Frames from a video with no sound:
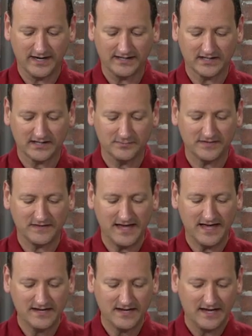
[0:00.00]
I can commit
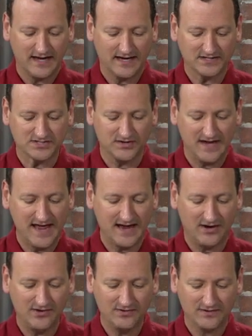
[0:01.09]
that. And so
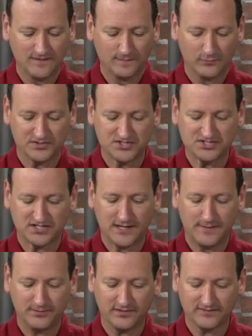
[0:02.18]
now, with just a
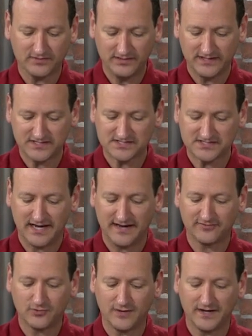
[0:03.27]
couple of clicks,
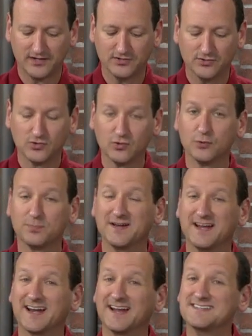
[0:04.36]
I've created a new group,
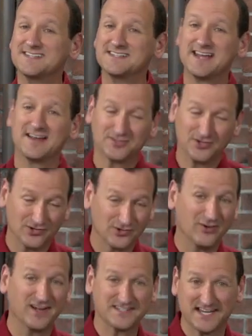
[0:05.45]
and I didn't have to go and
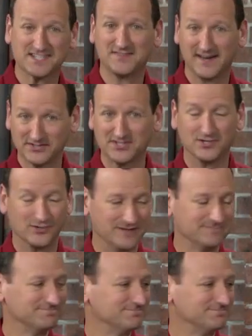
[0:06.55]
create a text file to do it.